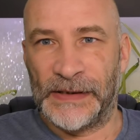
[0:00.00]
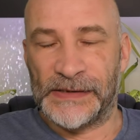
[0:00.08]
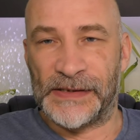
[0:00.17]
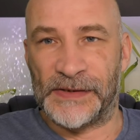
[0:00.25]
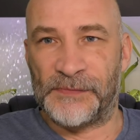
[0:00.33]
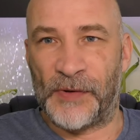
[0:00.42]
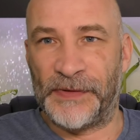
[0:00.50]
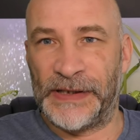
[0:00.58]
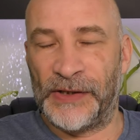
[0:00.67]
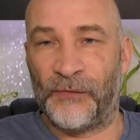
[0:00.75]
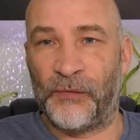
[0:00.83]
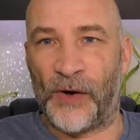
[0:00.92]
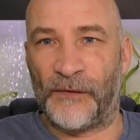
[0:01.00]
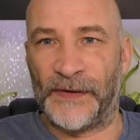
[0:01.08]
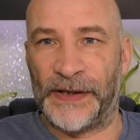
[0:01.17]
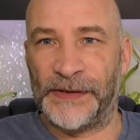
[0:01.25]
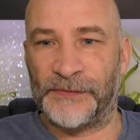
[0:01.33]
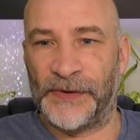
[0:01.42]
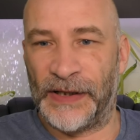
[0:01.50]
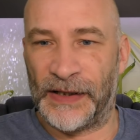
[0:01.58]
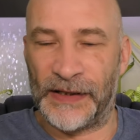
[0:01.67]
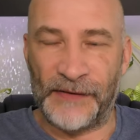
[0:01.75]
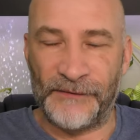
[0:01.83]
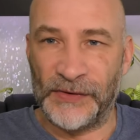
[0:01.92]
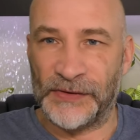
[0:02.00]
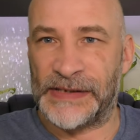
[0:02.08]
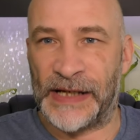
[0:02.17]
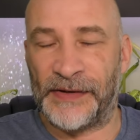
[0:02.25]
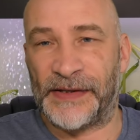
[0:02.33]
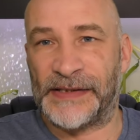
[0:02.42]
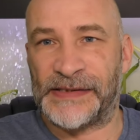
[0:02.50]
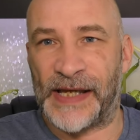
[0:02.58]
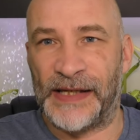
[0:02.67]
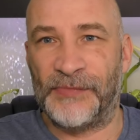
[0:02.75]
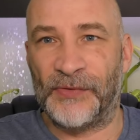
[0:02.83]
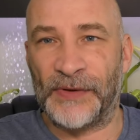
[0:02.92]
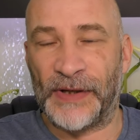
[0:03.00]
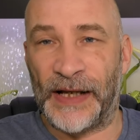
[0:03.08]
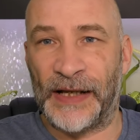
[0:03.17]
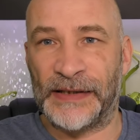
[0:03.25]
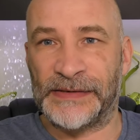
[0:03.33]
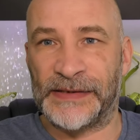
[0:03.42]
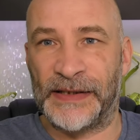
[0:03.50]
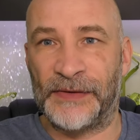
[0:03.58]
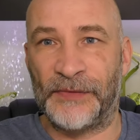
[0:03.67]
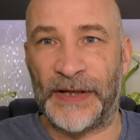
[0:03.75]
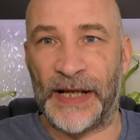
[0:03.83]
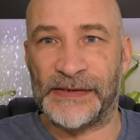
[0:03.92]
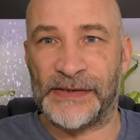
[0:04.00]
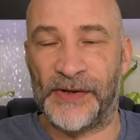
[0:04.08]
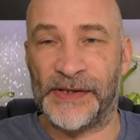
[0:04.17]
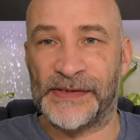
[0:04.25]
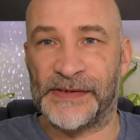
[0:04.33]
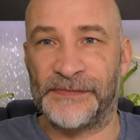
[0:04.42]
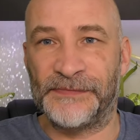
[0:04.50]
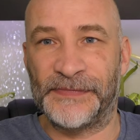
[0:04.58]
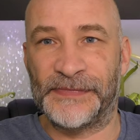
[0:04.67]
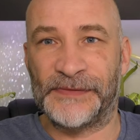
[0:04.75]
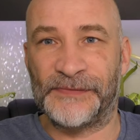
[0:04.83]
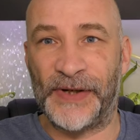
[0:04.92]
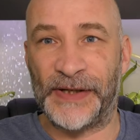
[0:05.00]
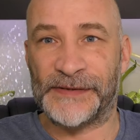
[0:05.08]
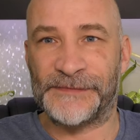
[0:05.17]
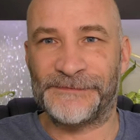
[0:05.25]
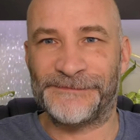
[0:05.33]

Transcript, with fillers: So there's probably enough waffling. We'll have a look down at the table and uh, we'll get tying some rigs.